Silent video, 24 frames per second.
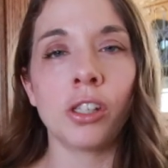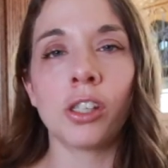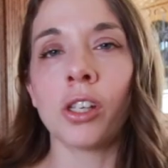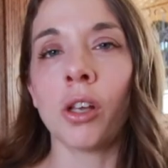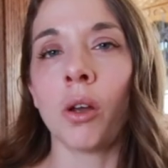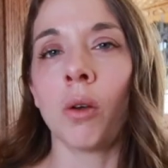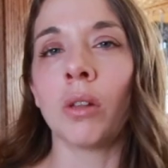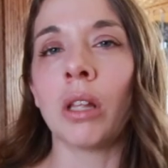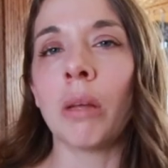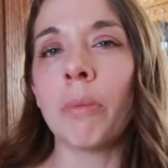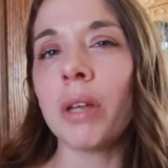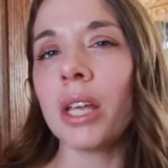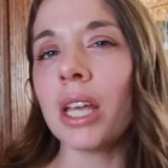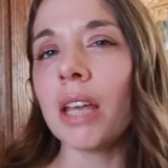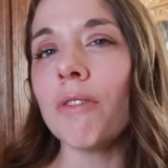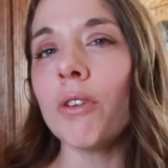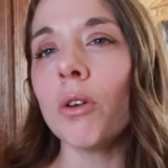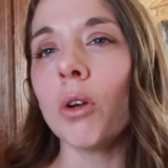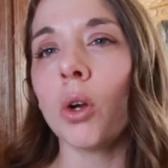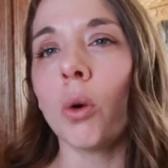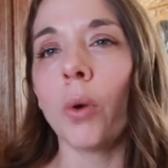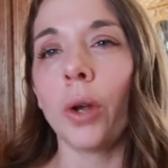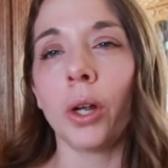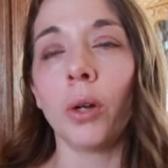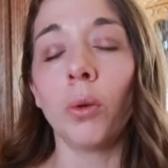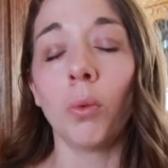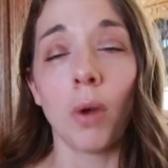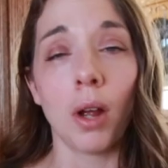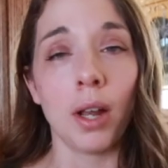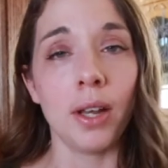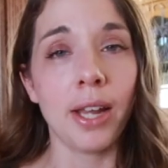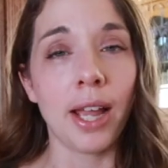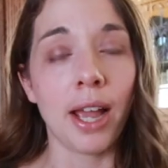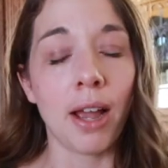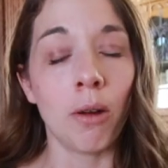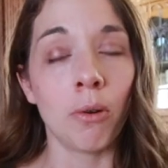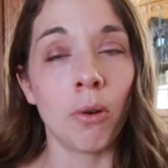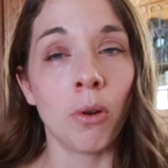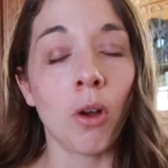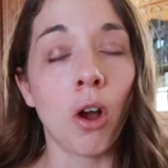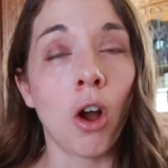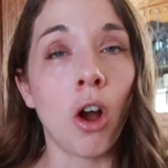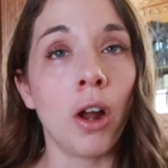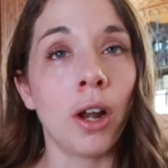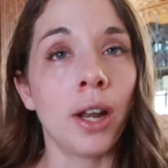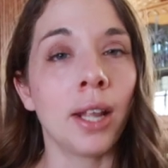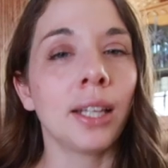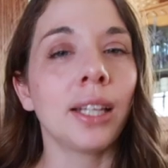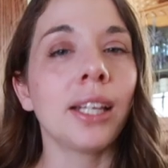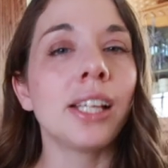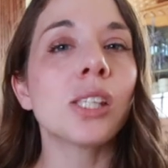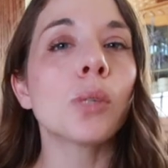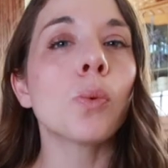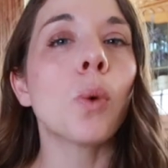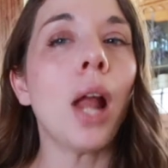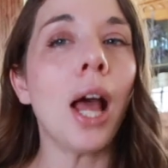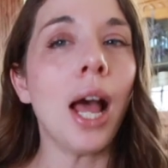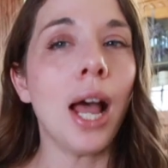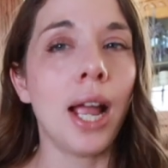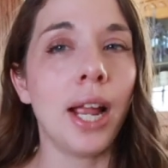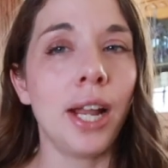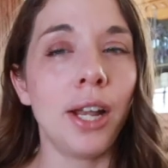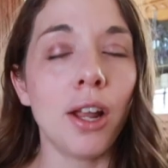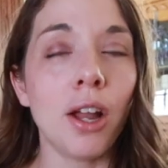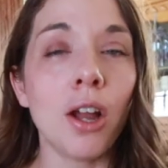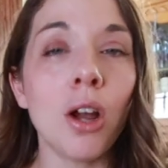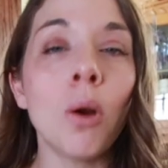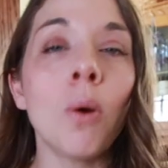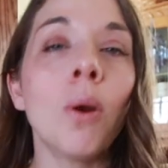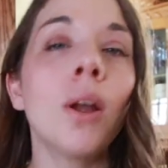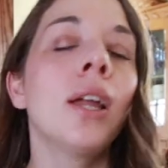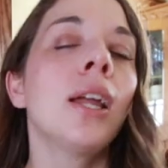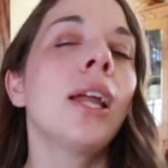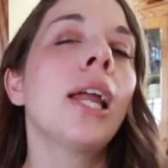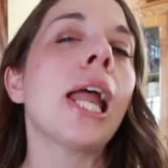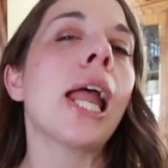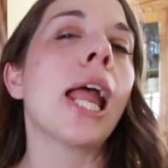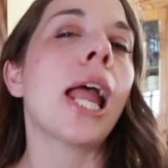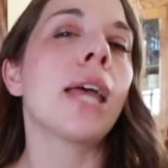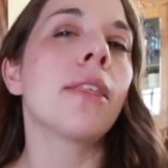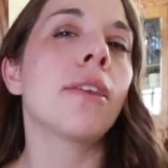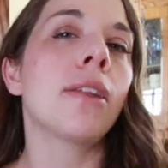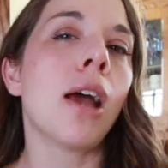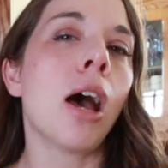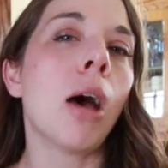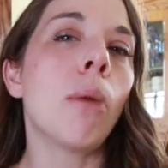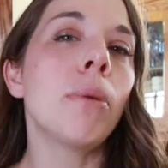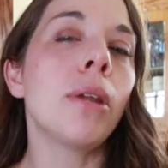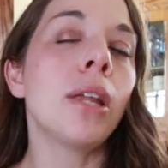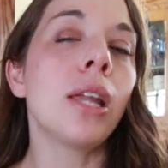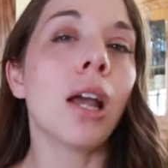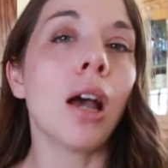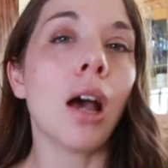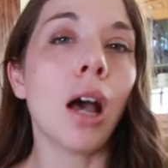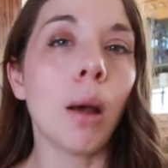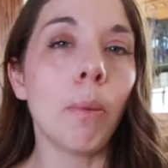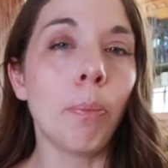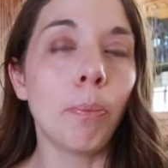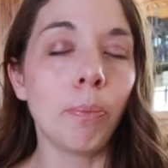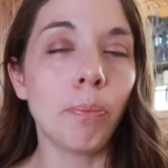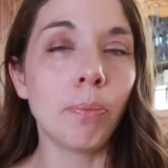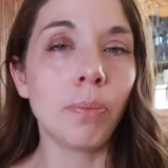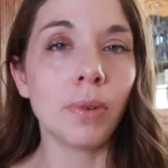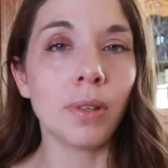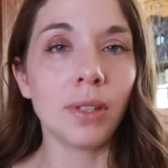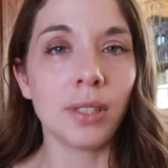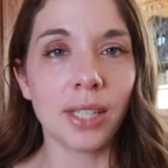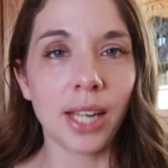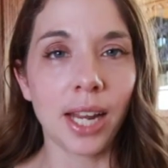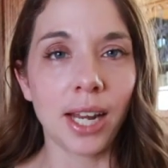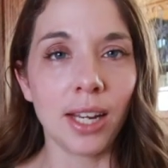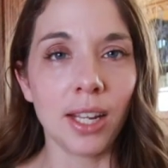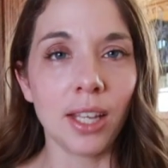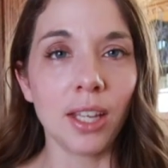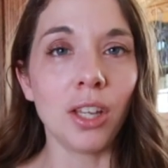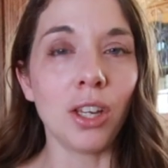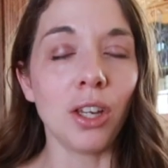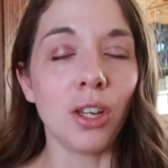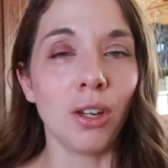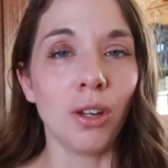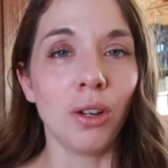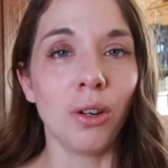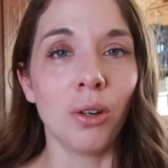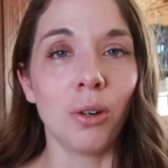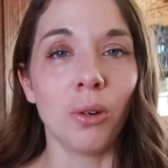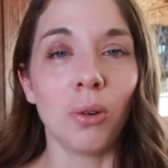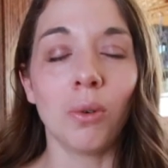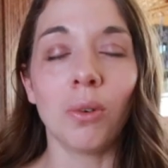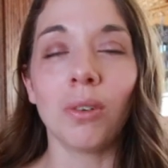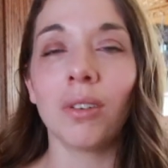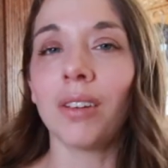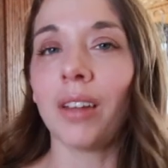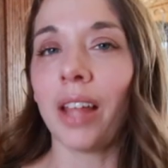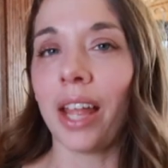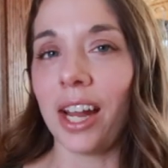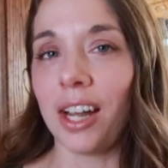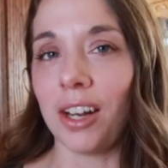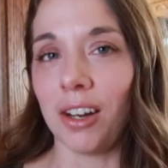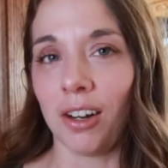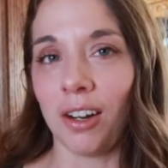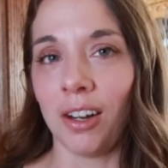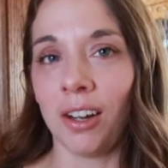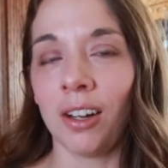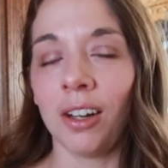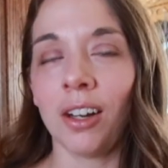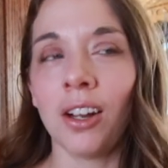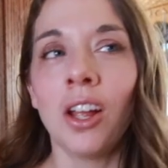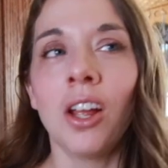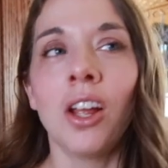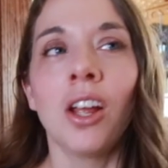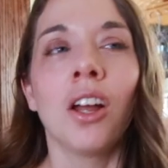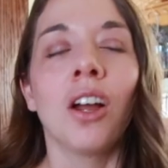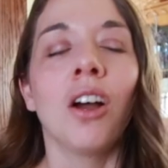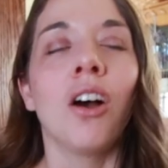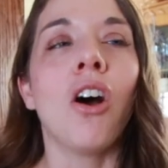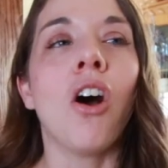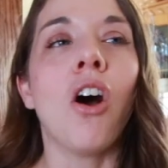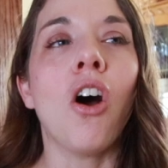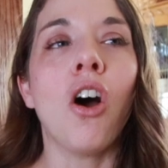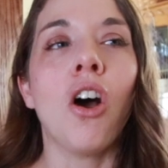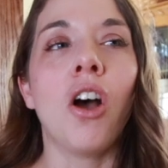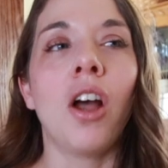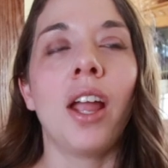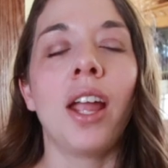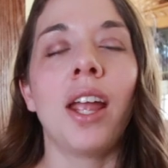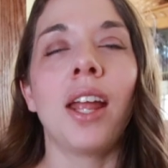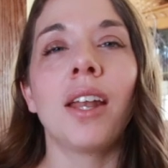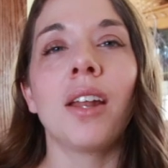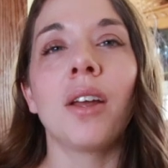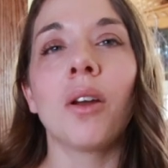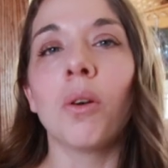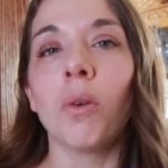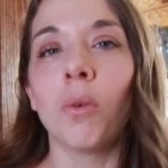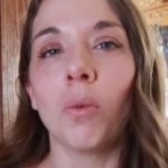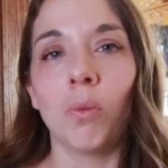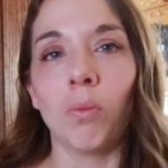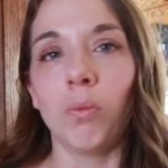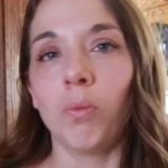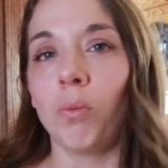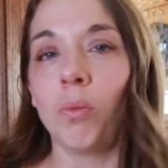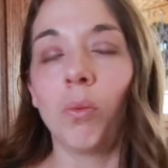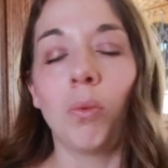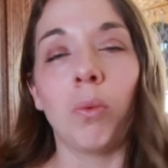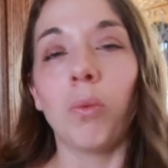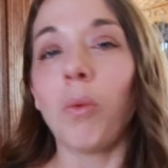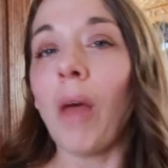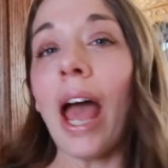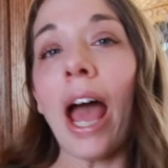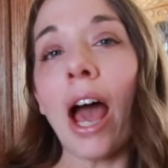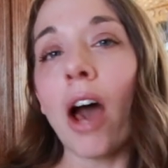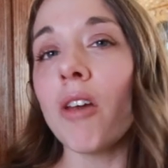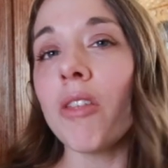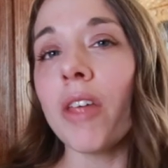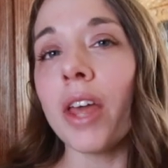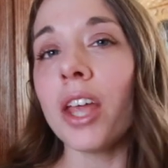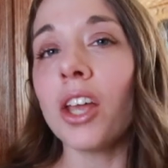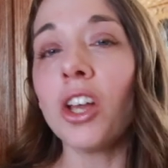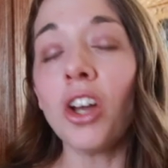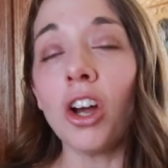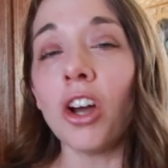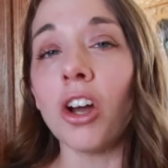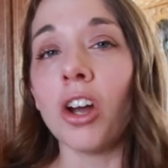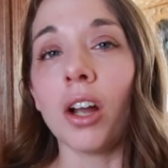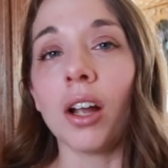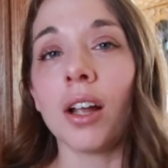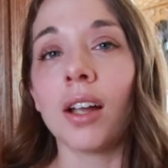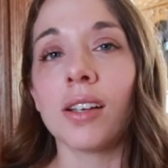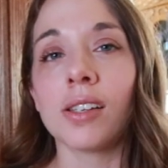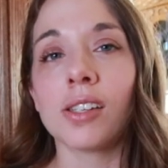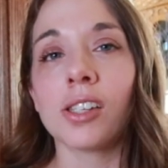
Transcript: So let me give you a quick rundown on at least what I know, and then I'll be updating you later on how they cook.